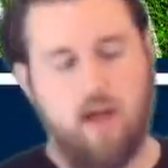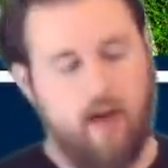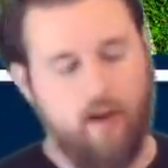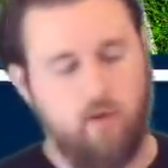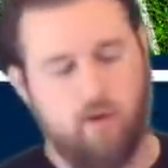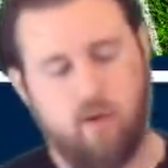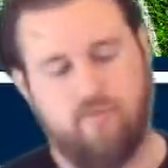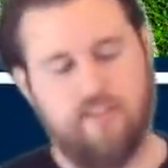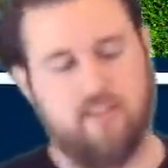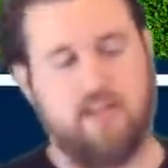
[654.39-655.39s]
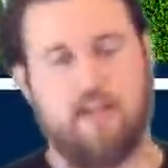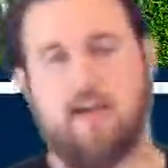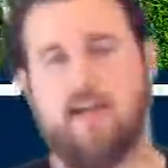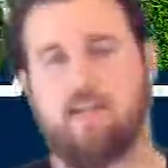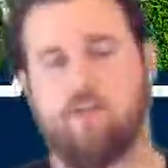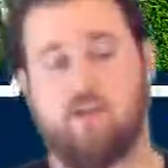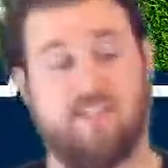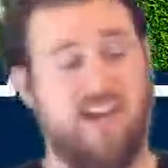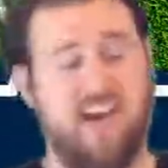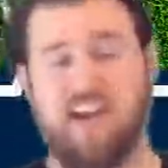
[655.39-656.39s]
I don't know if it's that guys are
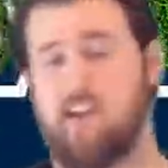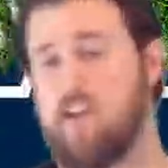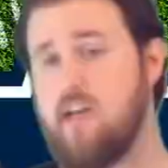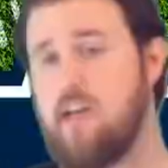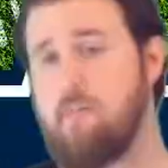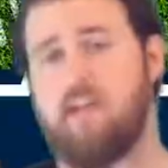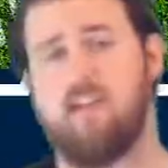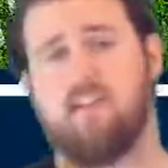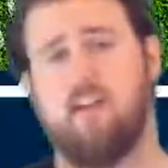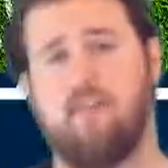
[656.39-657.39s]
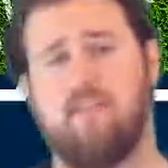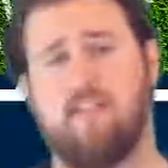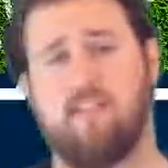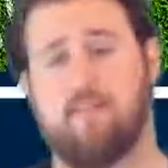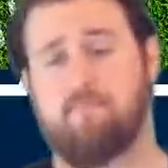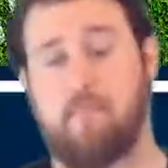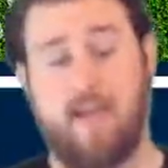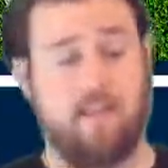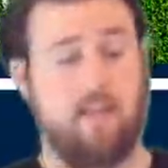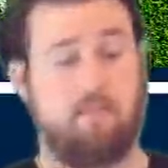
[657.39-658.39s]
tired because the offense has
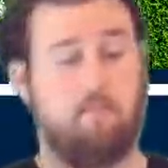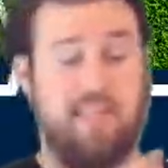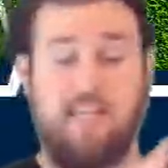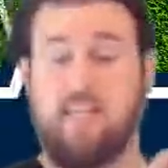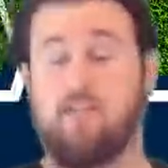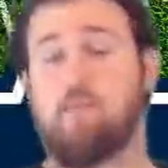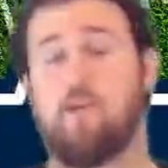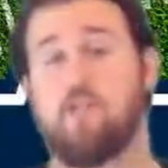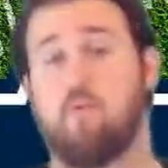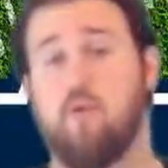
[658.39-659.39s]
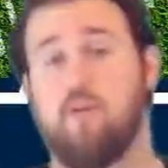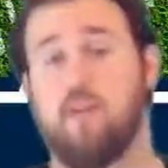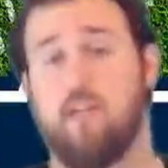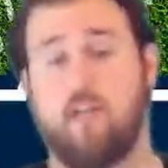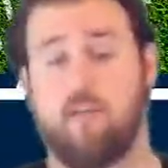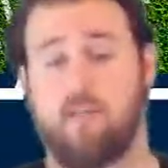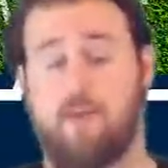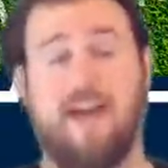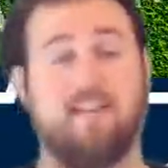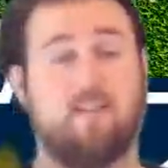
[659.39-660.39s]
made them play so much more than years
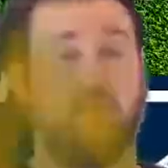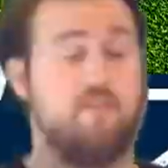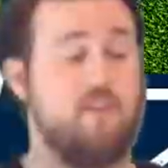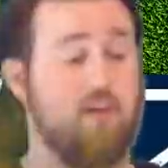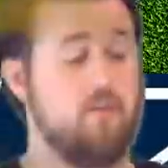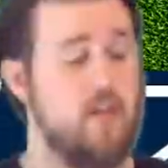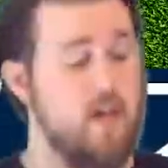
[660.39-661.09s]
past on the field.